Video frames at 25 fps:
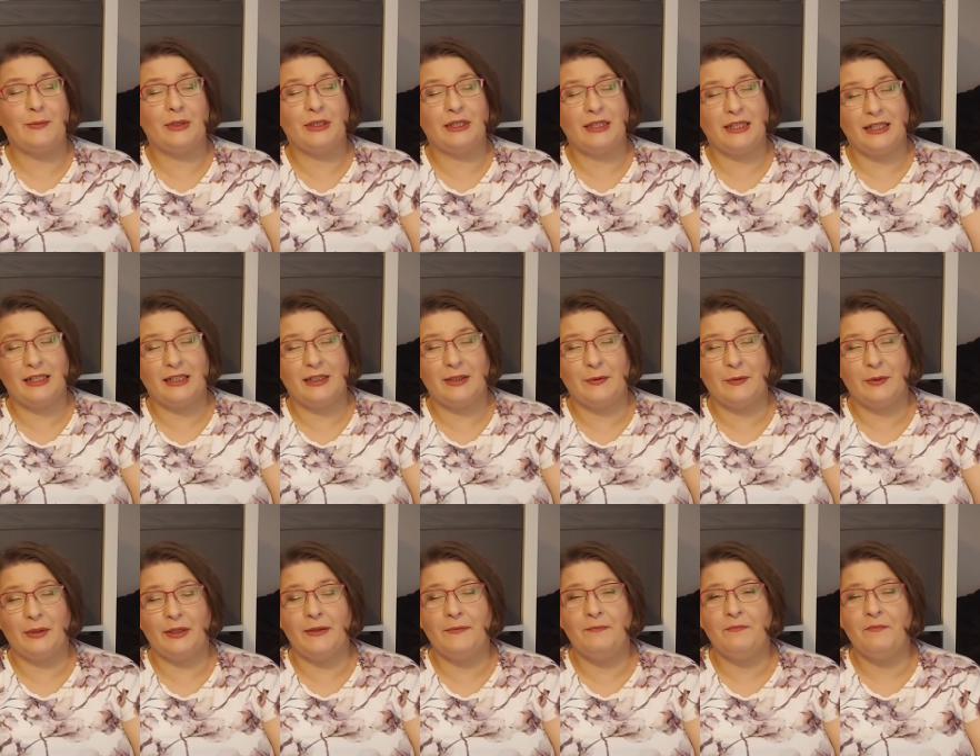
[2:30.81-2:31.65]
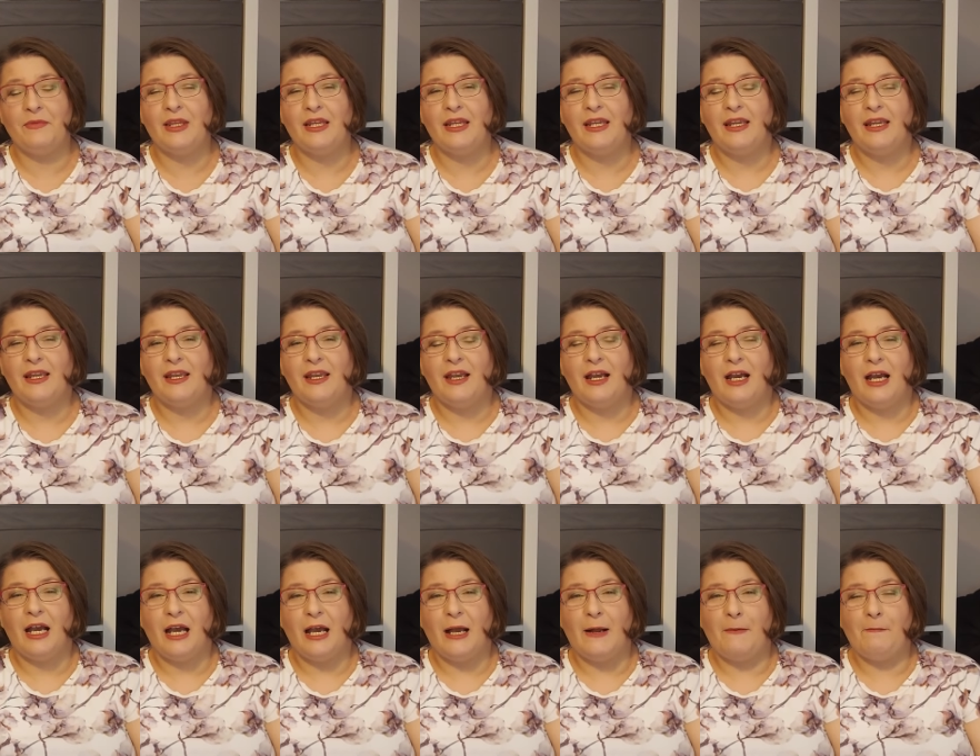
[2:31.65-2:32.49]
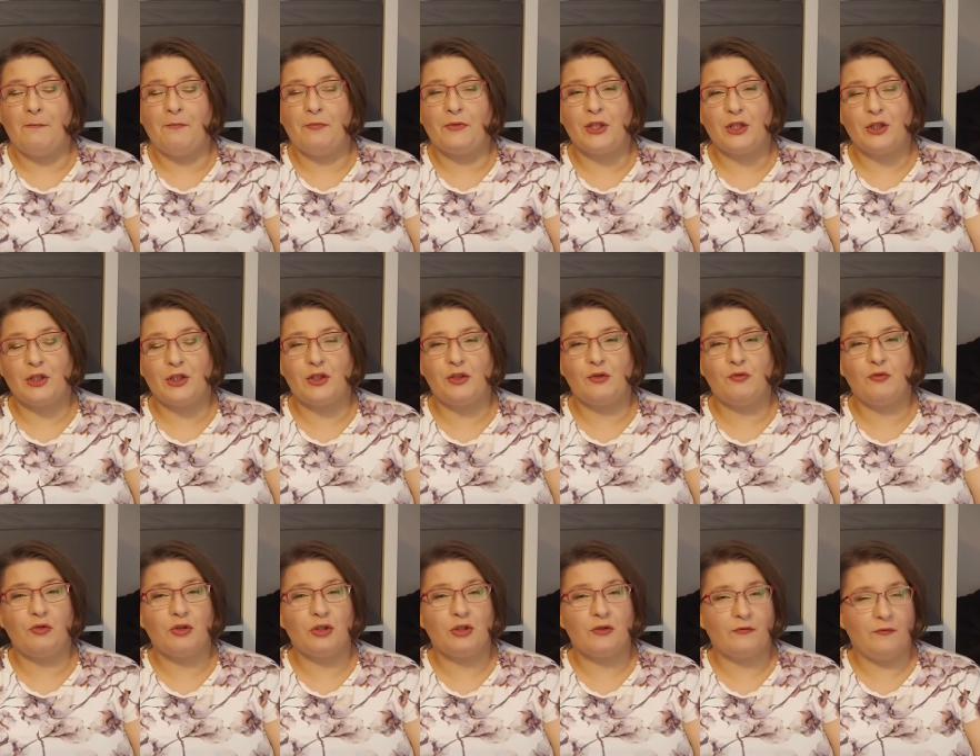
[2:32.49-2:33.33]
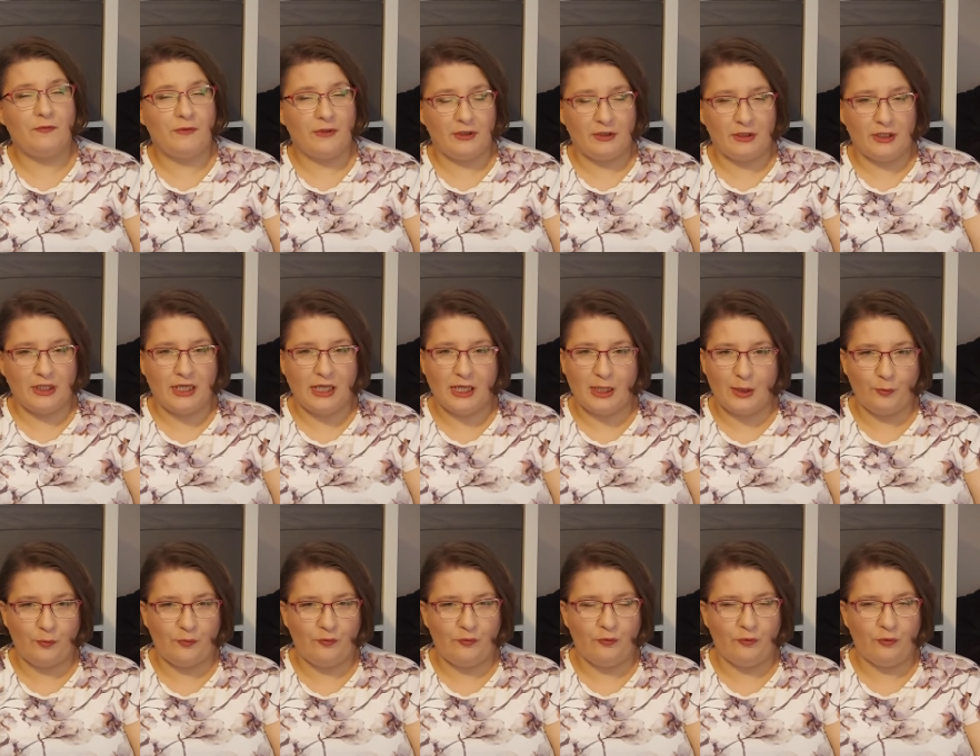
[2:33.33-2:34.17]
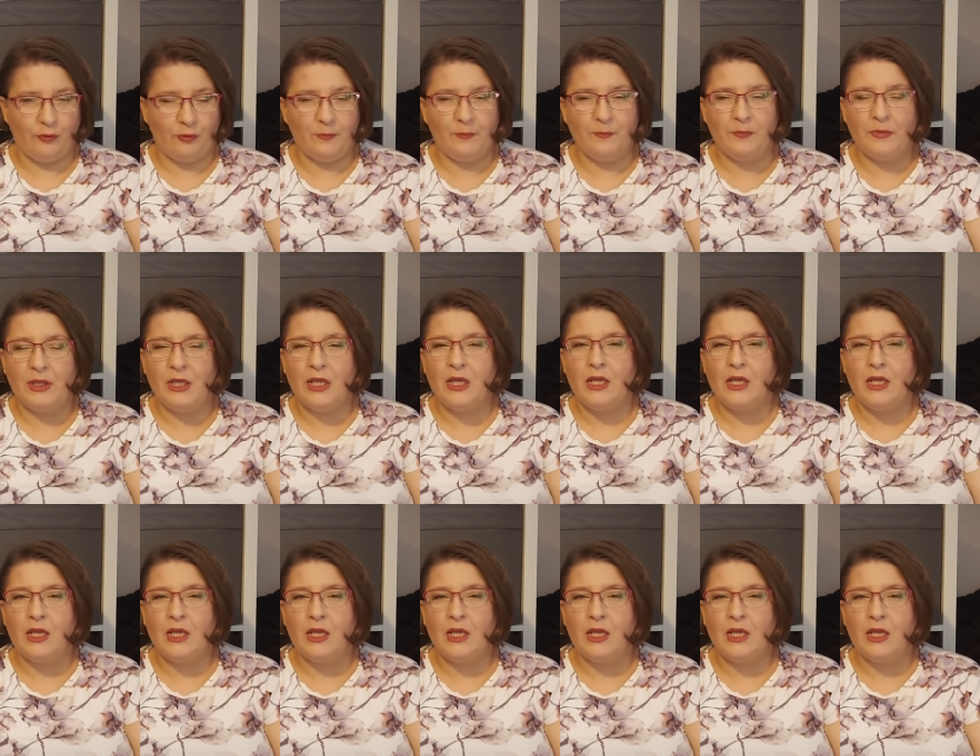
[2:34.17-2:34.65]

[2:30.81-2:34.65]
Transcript: But anyway, um, she was very helpful.